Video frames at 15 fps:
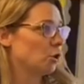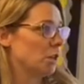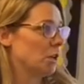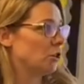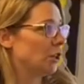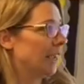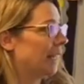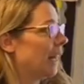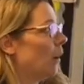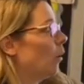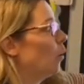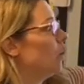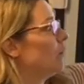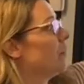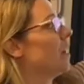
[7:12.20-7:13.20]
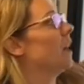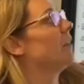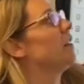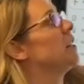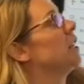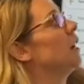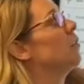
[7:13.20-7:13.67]
you check out all of their
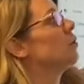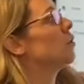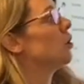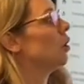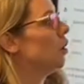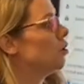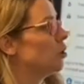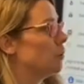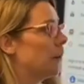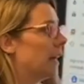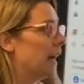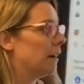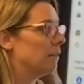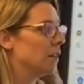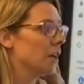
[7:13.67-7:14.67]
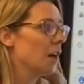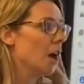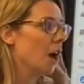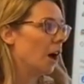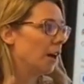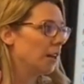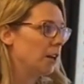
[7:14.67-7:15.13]
videos on the YouTube account.
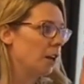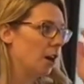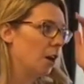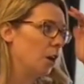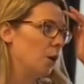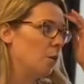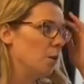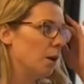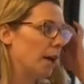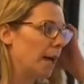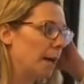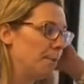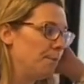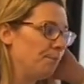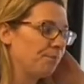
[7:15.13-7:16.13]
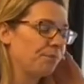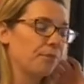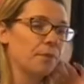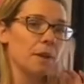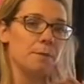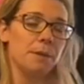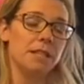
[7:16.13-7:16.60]
I know
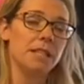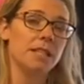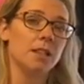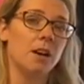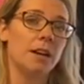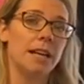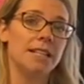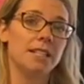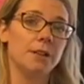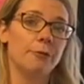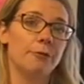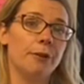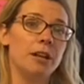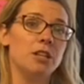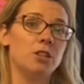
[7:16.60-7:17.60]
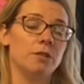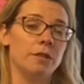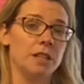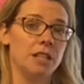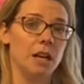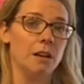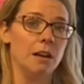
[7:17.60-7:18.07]
Mrs. Saleh did a French
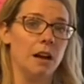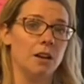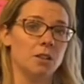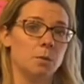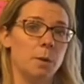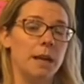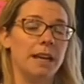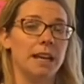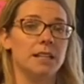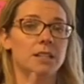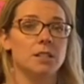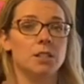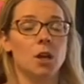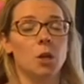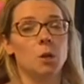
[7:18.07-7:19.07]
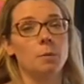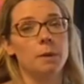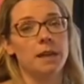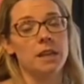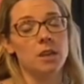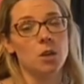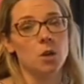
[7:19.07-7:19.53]
video last week, and Toby,
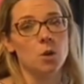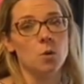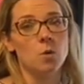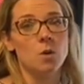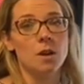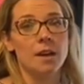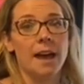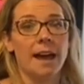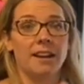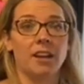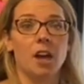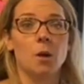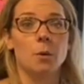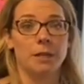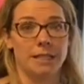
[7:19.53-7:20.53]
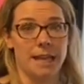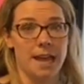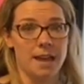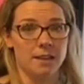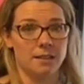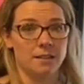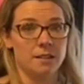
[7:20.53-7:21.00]
you had a go at
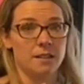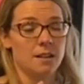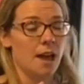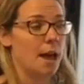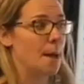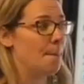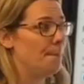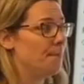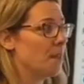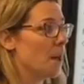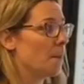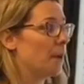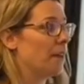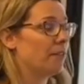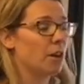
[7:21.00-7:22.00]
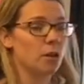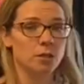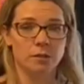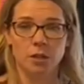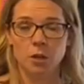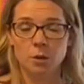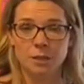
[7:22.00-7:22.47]
it. But if those of you who